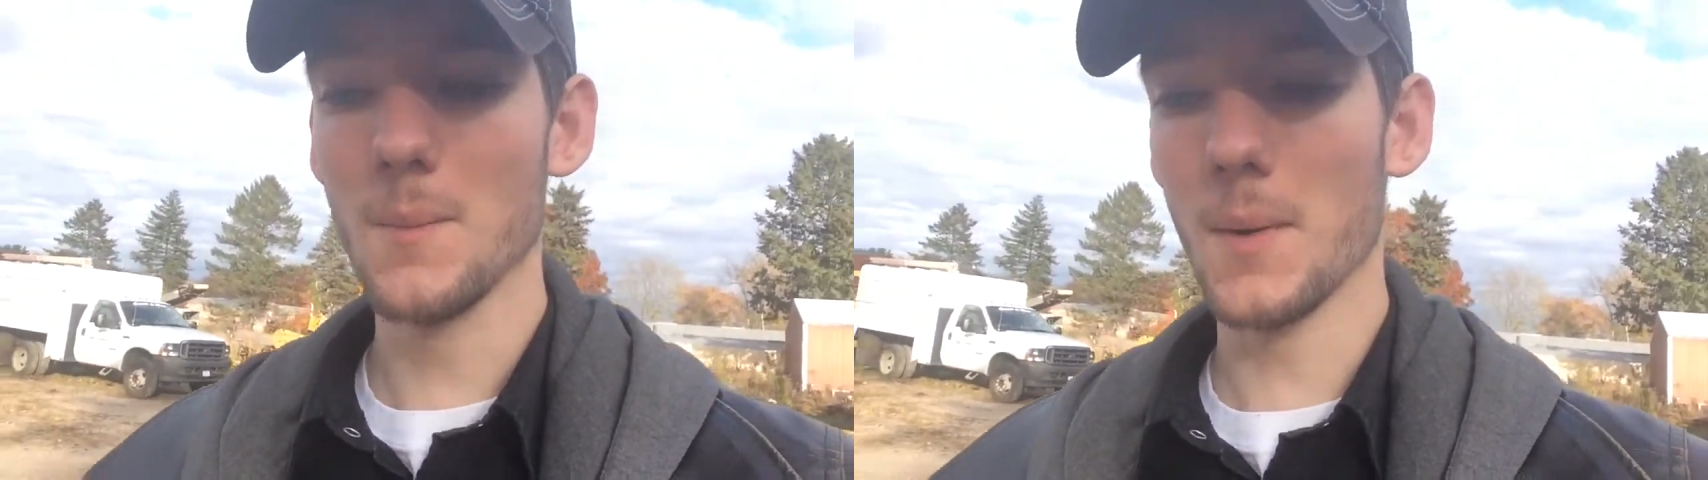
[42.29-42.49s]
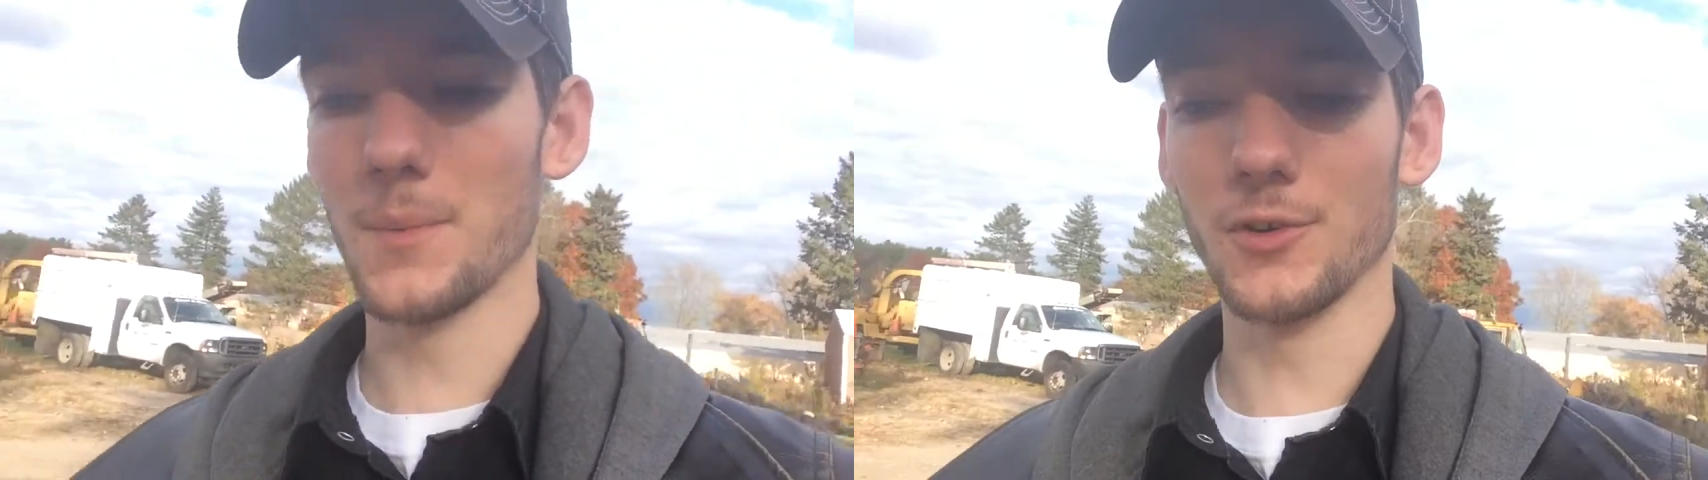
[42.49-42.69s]

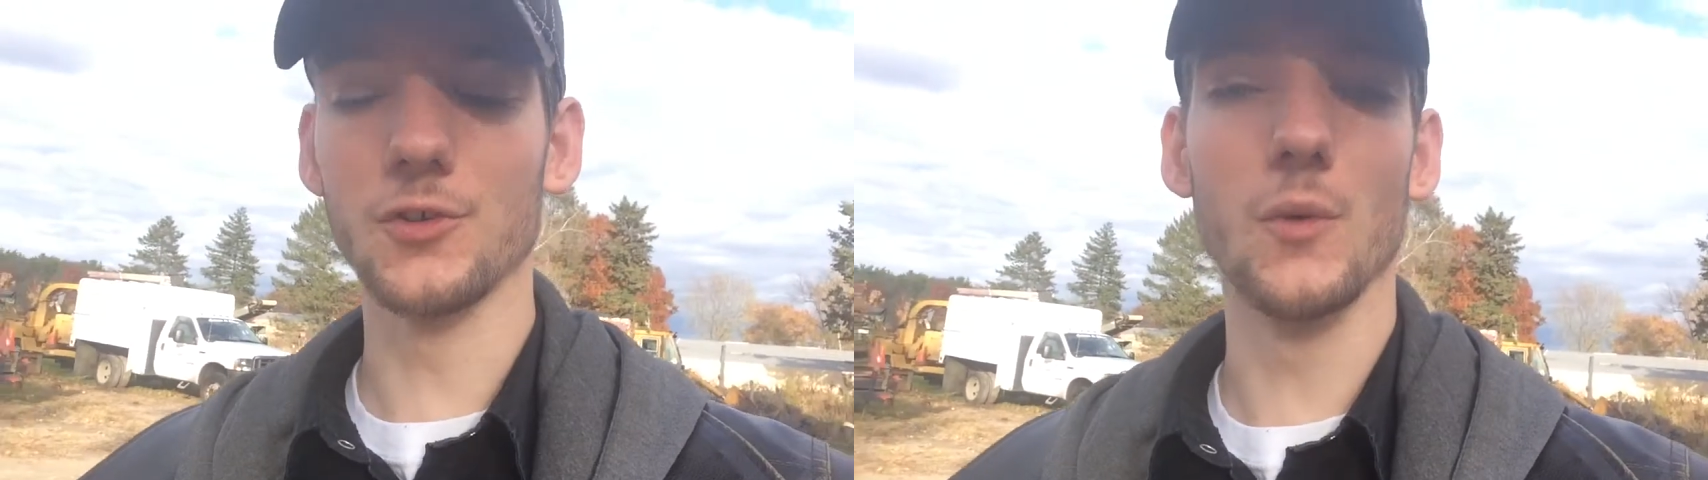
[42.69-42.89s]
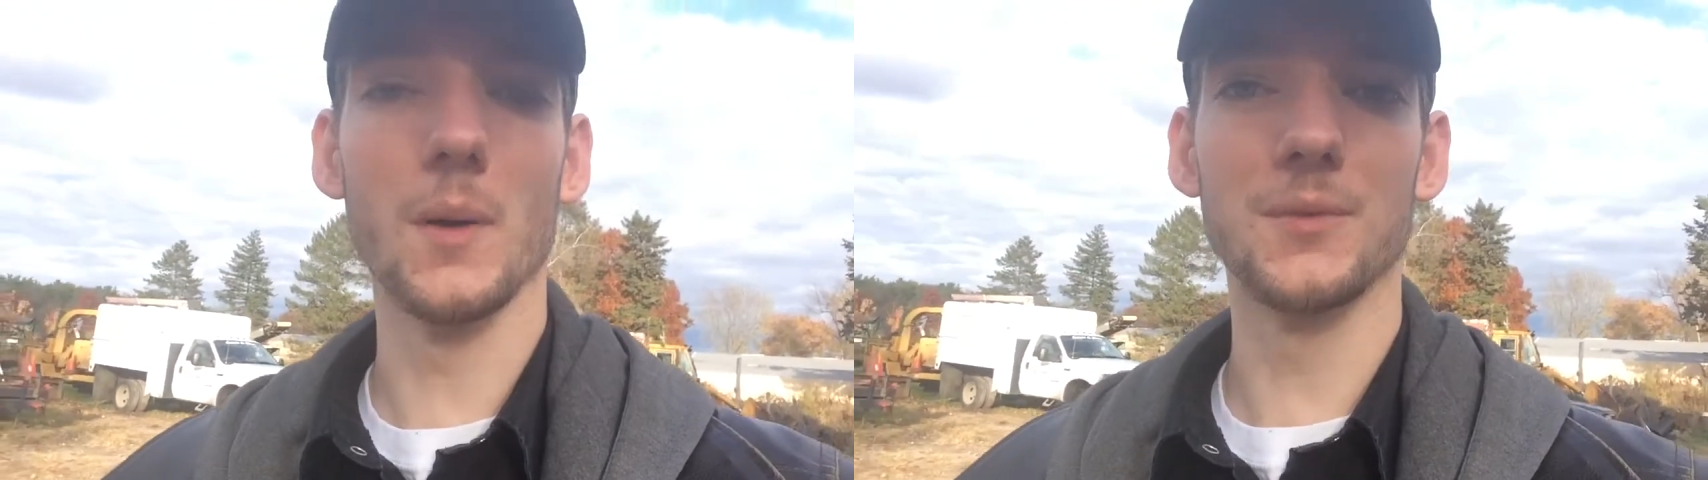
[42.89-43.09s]
my
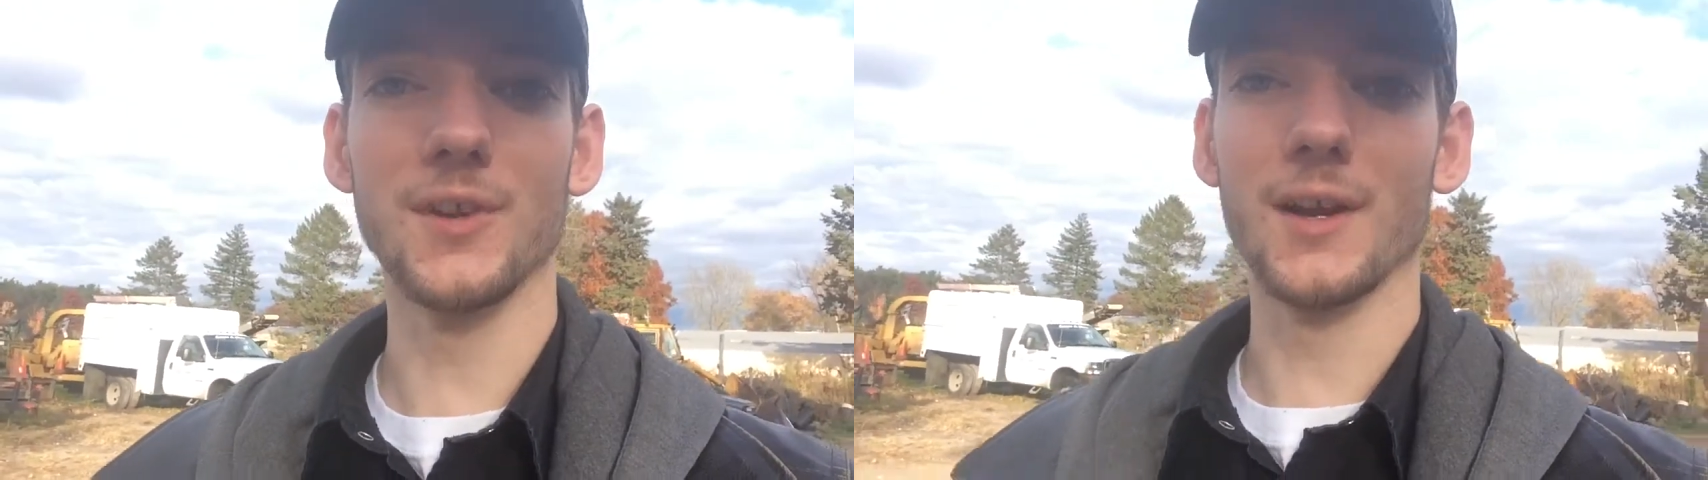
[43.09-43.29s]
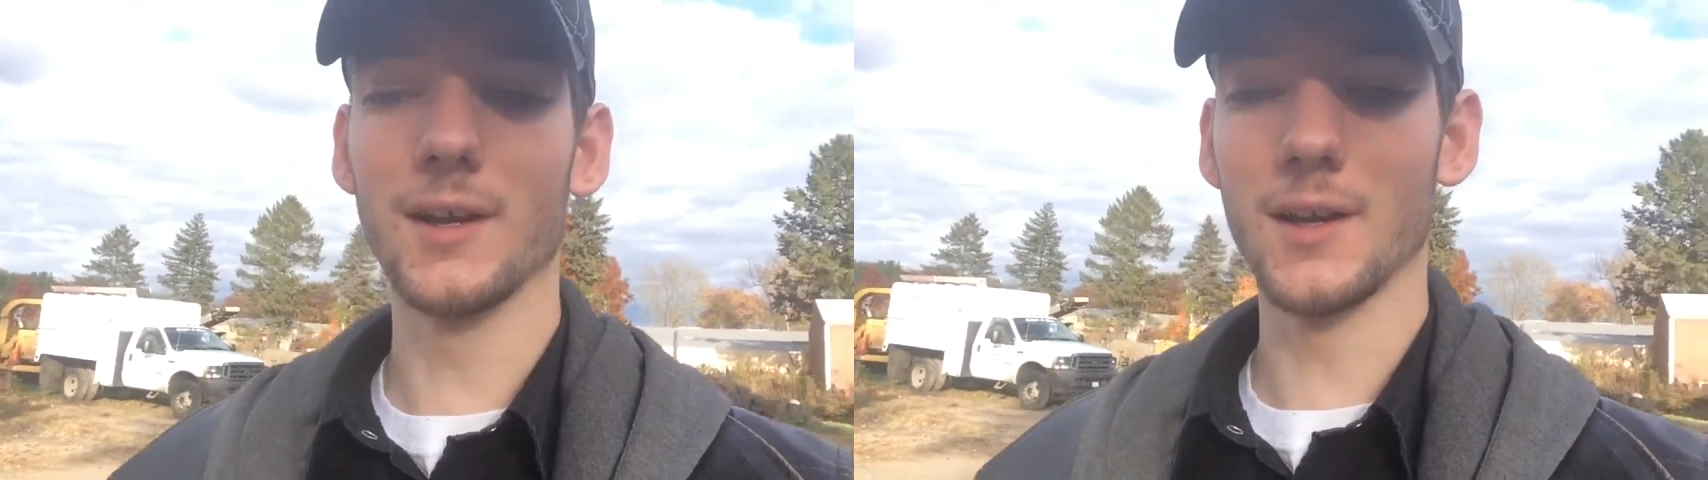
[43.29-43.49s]
personal website,